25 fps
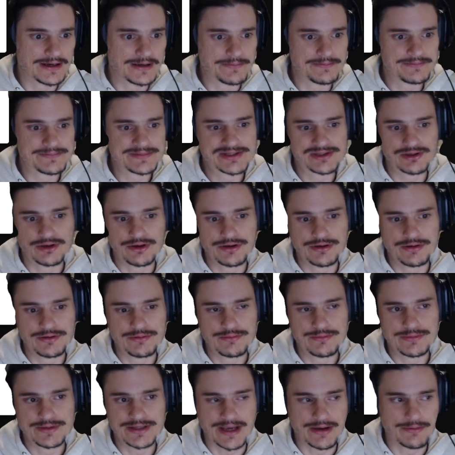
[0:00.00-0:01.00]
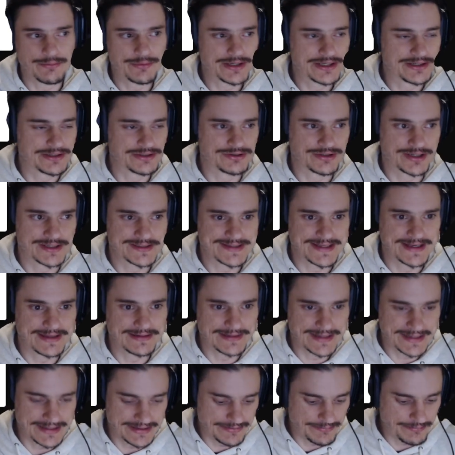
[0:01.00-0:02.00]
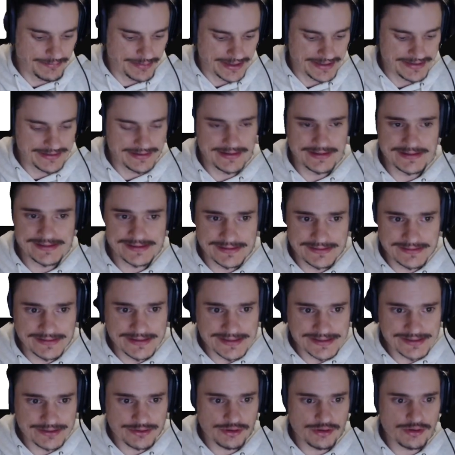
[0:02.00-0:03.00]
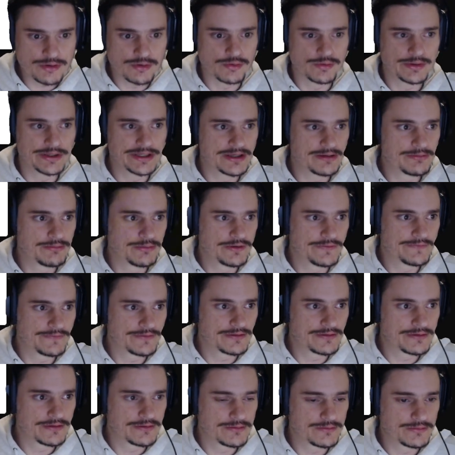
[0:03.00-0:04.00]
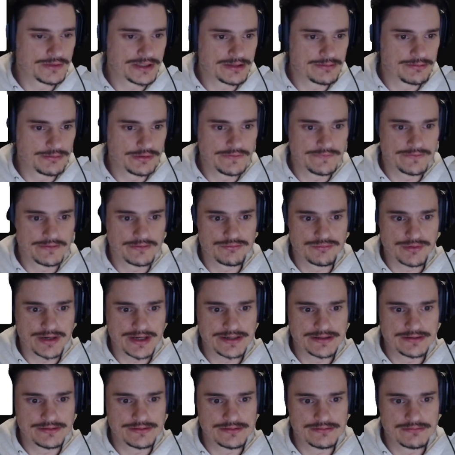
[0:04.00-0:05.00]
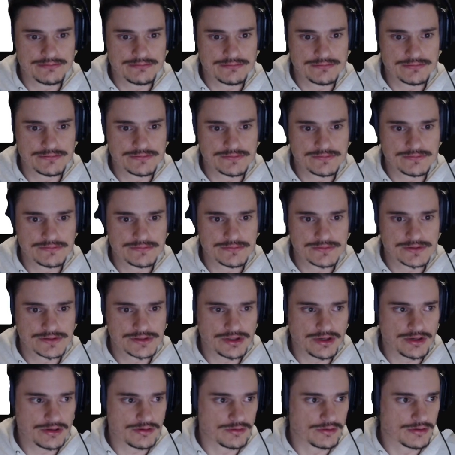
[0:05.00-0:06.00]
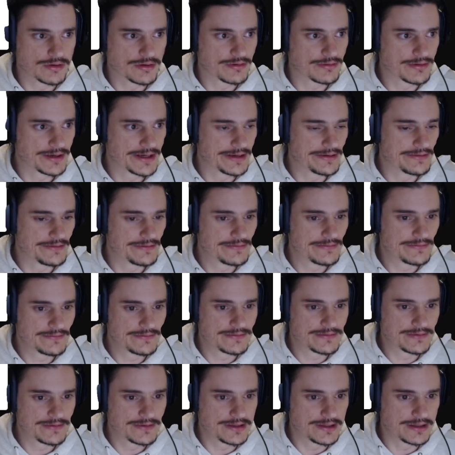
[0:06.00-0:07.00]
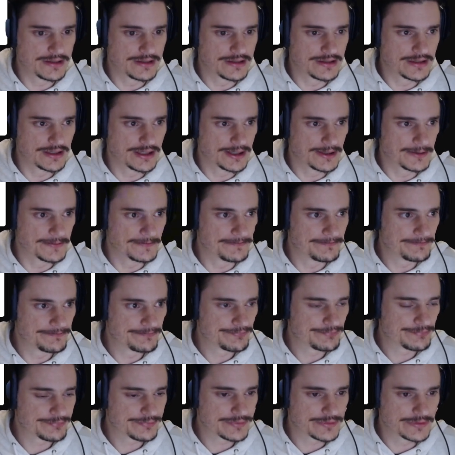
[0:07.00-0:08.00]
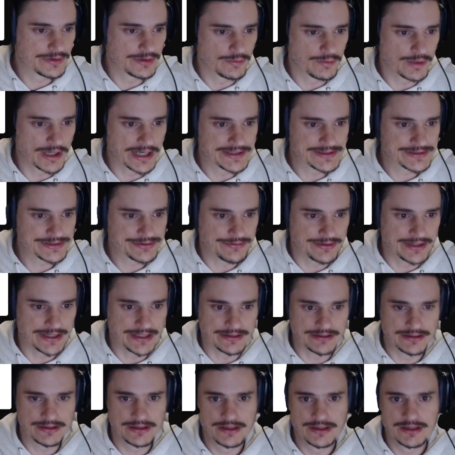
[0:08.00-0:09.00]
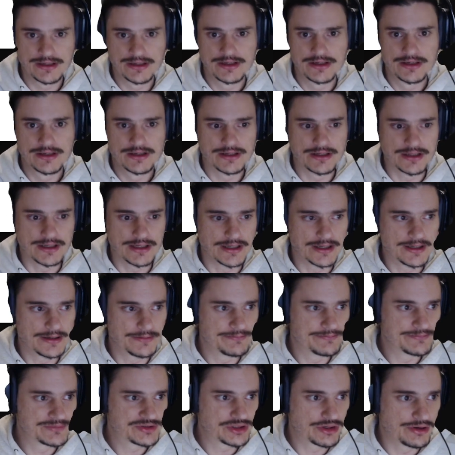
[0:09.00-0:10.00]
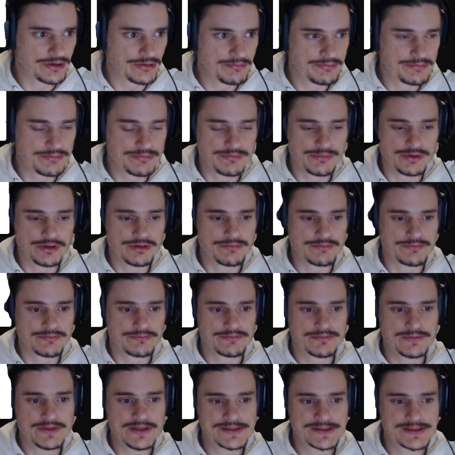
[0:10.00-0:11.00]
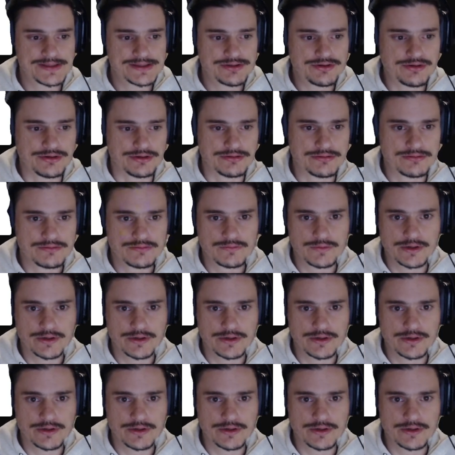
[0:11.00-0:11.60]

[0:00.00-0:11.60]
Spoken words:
So yeah, we're going to address that later. But isn't this cool? We can move a red circle around the white screen. So this is good.